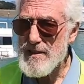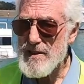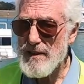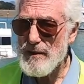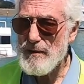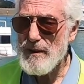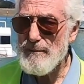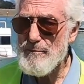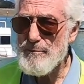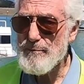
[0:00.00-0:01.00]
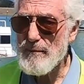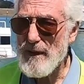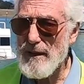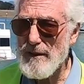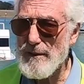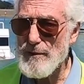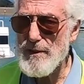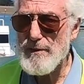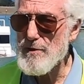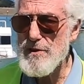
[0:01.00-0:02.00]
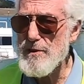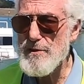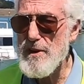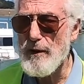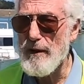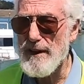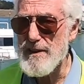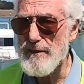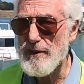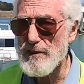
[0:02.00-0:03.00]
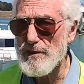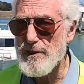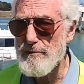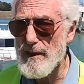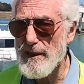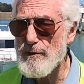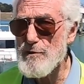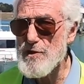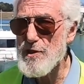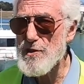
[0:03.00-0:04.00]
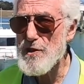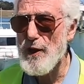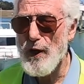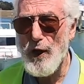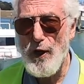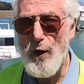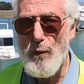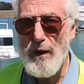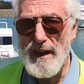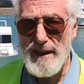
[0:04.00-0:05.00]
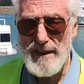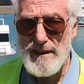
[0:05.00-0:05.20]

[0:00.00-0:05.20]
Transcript: So there was no great difficulty really. It was just a long way.